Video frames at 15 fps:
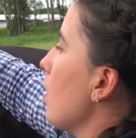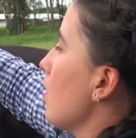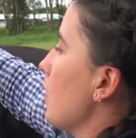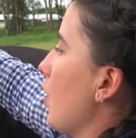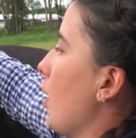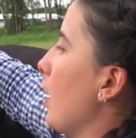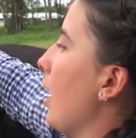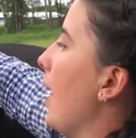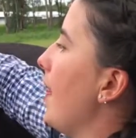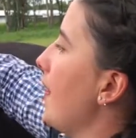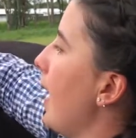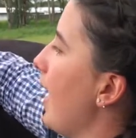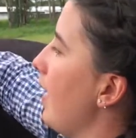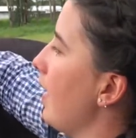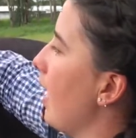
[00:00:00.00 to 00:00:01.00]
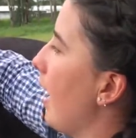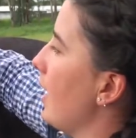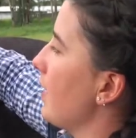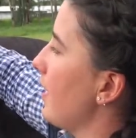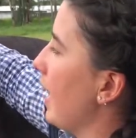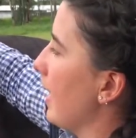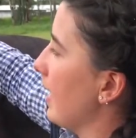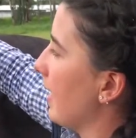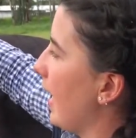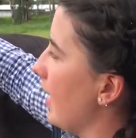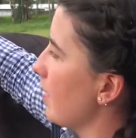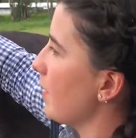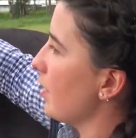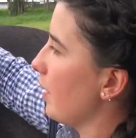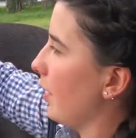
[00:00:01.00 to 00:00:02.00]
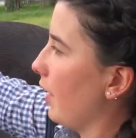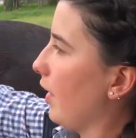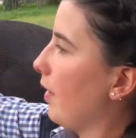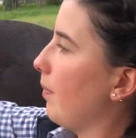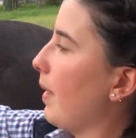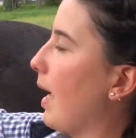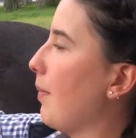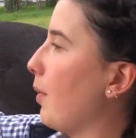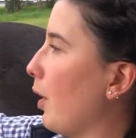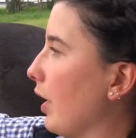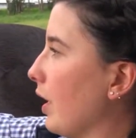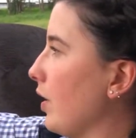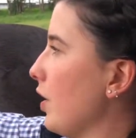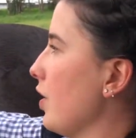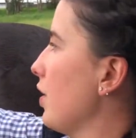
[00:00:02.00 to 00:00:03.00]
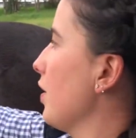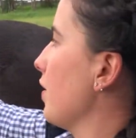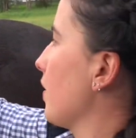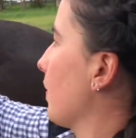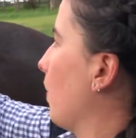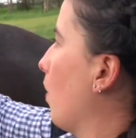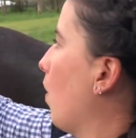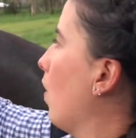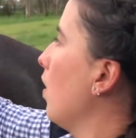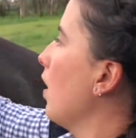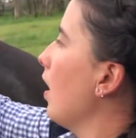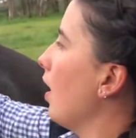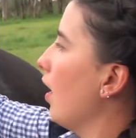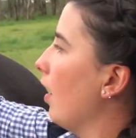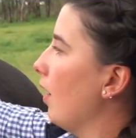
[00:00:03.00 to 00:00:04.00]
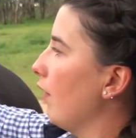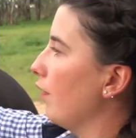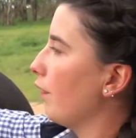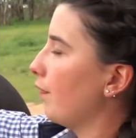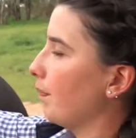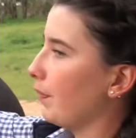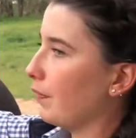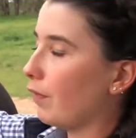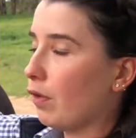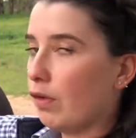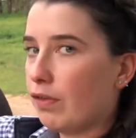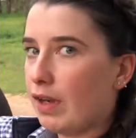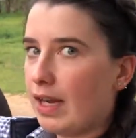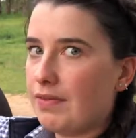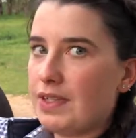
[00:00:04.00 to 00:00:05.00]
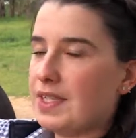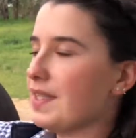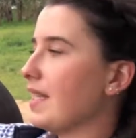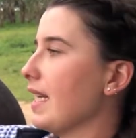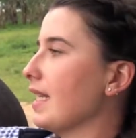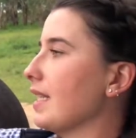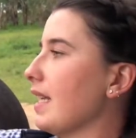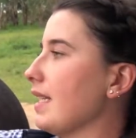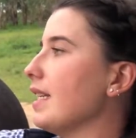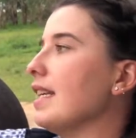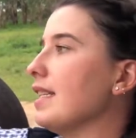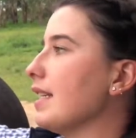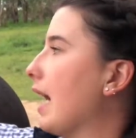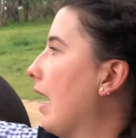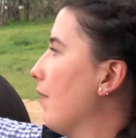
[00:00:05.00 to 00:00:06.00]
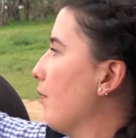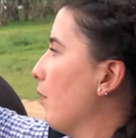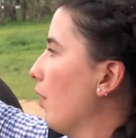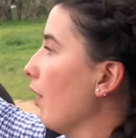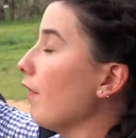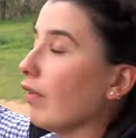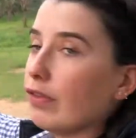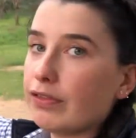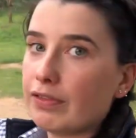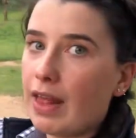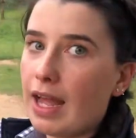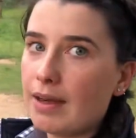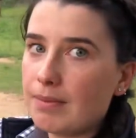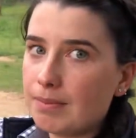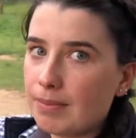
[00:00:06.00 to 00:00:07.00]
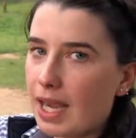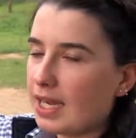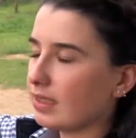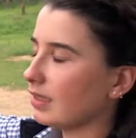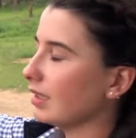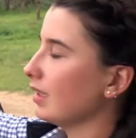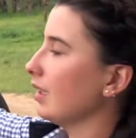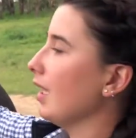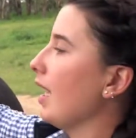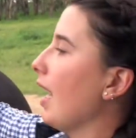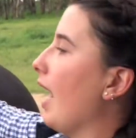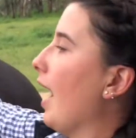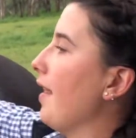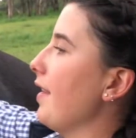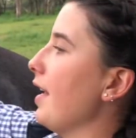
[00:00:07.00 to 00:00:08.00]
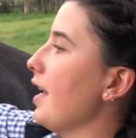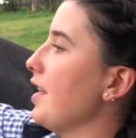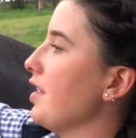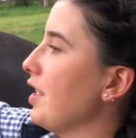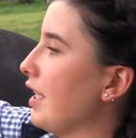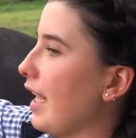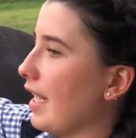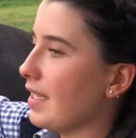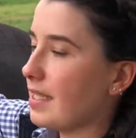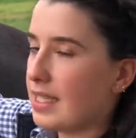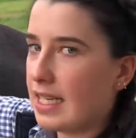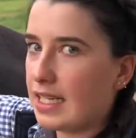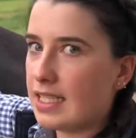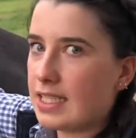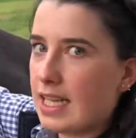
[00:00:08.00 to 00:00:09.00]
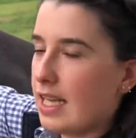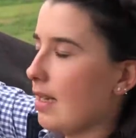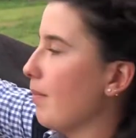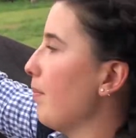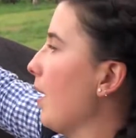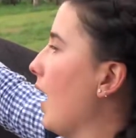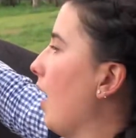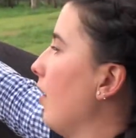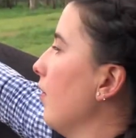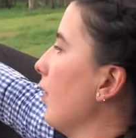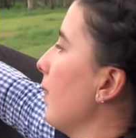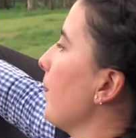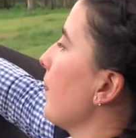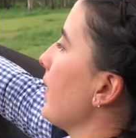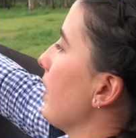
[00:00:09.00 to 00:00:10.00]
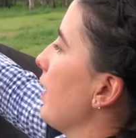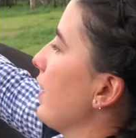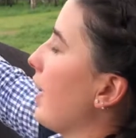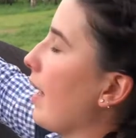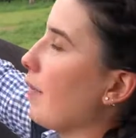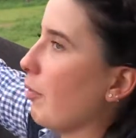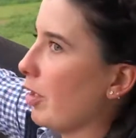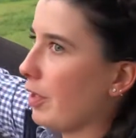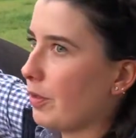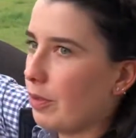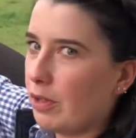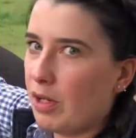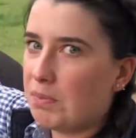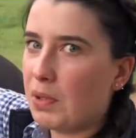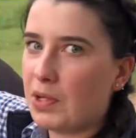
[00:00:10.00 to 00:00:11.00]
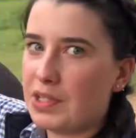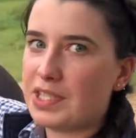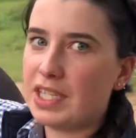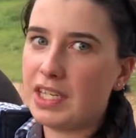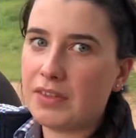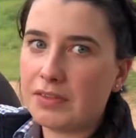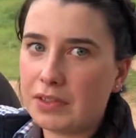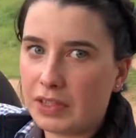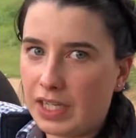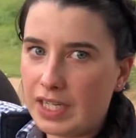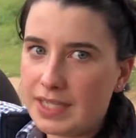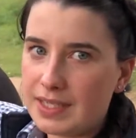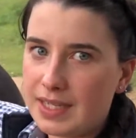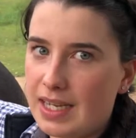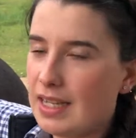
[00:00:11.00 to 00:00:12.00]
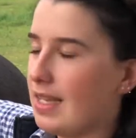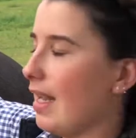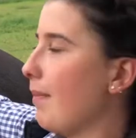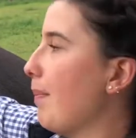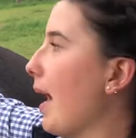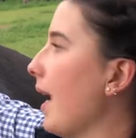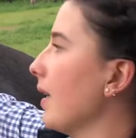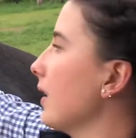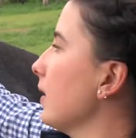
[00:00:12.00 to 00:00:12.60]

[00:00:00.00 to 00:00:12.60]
So, and then as they get to a bad body condition score of 4, 5 and 6, they tend to have more of a flat back. And then as you get 6 and above, you get what you call a positive crease in their back.